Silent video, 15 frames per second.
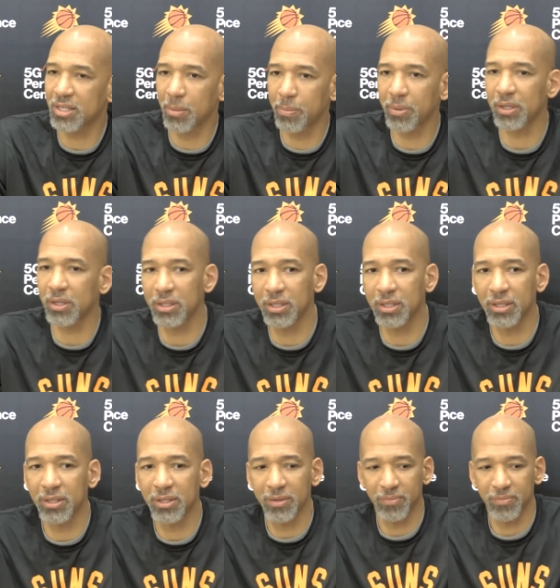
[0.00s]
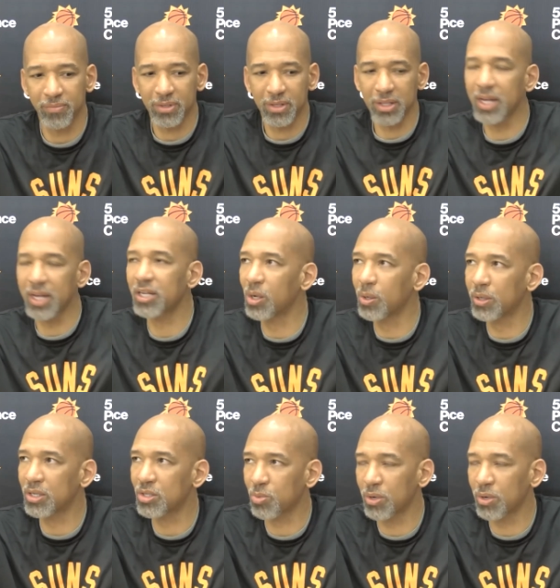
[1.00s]
Typically, they know
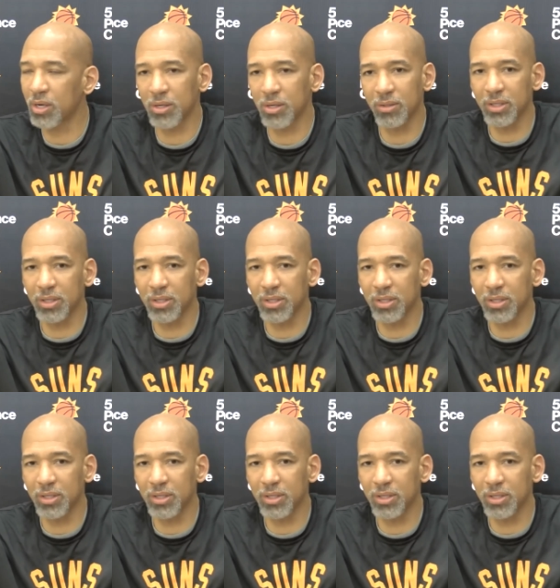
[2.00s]
it as well.